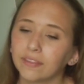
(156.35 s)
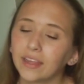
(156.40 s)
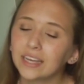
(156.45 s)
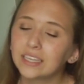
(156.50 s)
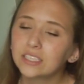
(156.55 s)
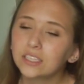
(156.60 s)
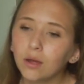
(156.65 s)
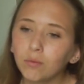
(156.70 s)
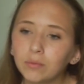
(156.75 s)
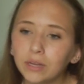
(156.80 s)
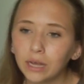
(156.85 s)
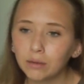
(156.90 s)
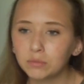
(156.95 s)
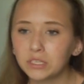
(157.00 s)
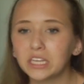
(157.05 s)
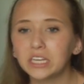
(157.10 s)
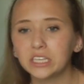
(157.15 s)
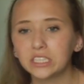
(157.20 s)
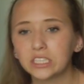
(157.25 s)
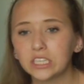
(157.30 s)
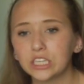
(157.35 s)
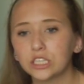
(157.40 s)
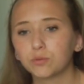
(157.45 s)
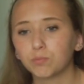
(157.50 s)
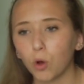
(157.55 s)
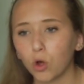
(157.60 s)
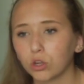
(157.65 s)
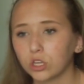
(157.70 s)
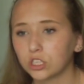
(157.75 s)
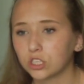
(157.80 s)
Like, sometimes it is the
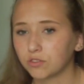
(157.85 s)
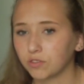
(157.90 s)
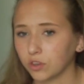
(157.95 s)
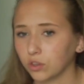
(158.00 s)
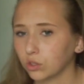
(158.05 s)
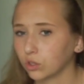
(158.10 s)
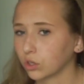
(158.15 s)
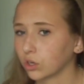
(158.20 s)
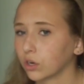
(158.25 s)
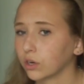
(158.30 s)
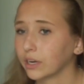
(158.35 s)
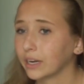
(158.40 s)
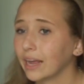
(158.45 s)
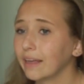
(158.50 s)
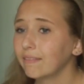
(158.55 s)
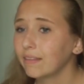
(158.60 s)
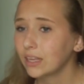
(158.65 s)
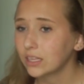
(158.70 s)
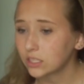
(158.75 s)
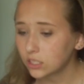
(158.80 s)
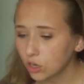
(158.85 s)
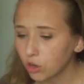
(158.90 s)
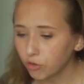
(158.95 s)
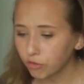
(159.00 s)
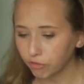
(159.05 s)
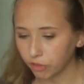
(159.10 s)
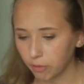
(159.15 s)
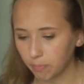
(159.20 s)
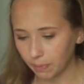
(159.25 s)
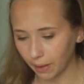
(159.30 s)
smallest filter current, and they still
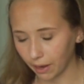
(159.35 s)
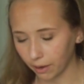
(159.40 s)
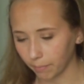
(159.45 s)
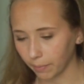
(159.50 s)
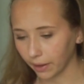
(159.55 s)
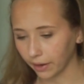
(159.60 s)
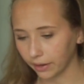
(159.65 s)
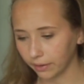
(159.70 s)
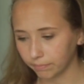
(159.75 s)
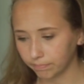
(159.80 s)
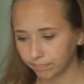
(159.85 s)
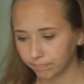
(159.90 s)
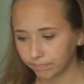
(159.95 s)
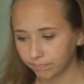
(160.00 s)
flip out about it.